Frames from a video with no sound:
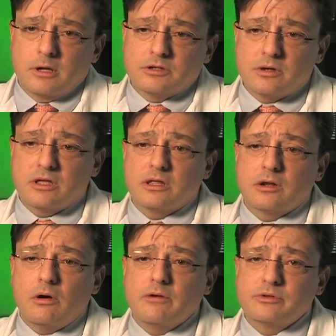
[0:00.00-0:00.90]
So I think that
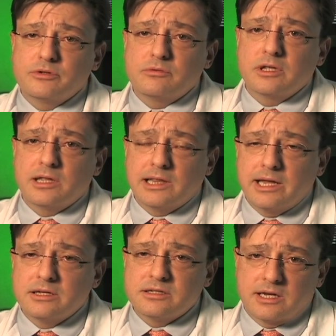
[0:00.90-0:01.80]
it offers really the
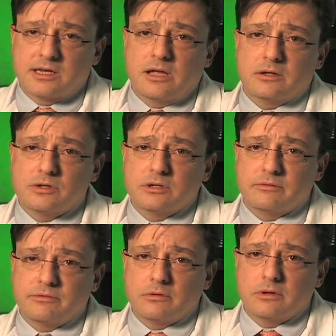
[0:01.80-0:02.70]
latest technology
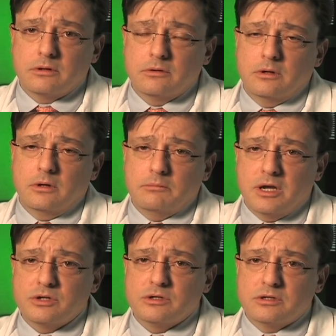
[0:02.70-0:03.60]
for the
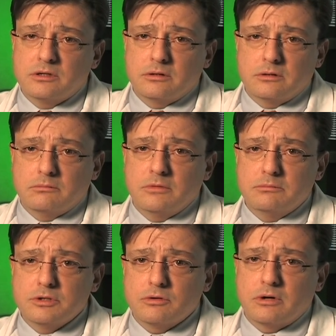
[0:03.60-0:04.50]
patients in the
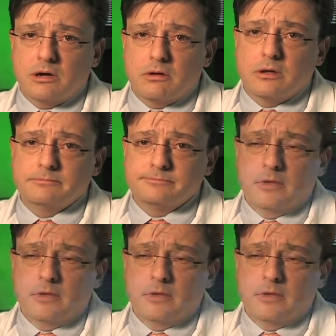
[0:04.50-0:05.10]
mid-Missouri area.